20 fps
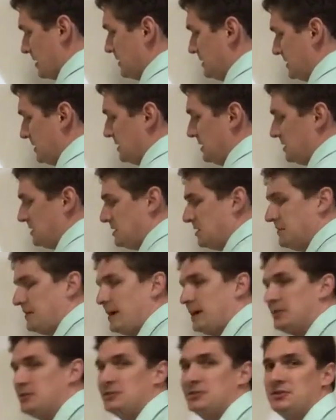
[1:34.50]
with the addition of
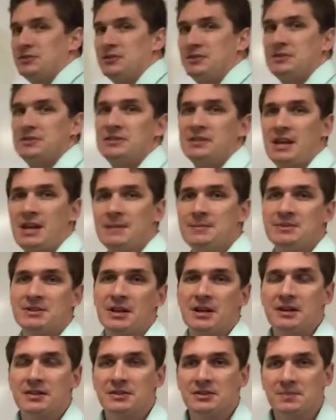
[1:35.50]
hydrogen to the same
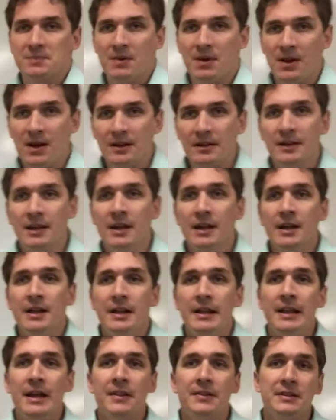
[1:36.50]
side of this bond.
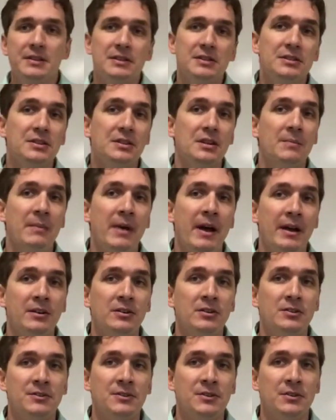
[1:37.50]
Now this is going to
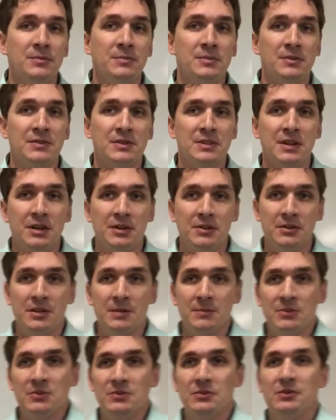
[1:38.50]
matter in terms of
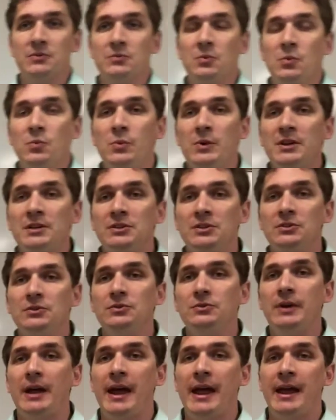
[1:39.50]
stereochemistry. When we
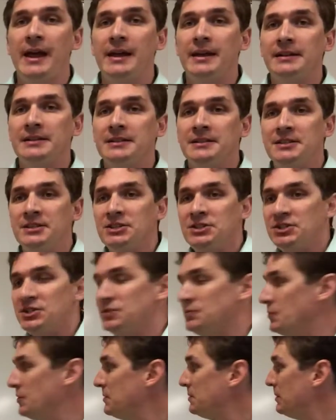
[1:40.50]
do an
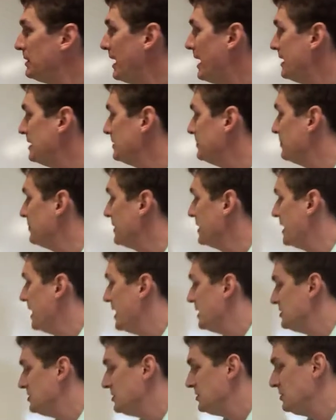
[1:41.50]
addition with platinum, the
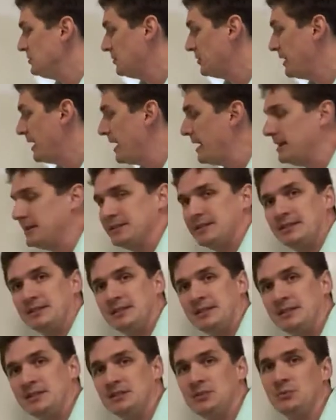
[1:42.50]
H2 are added
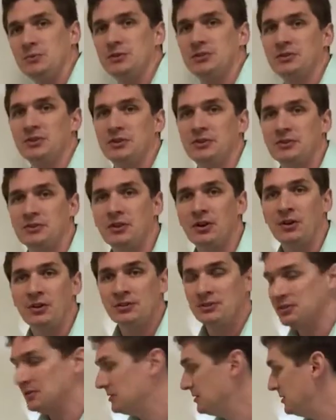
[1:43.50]
cis to each other
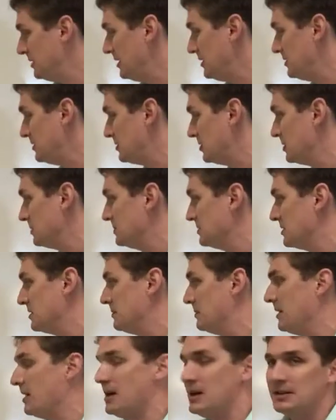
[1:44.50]
on, in the terms of
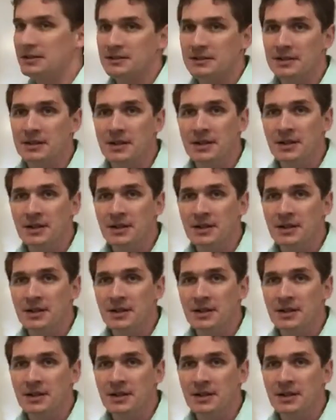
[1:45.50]
the bond.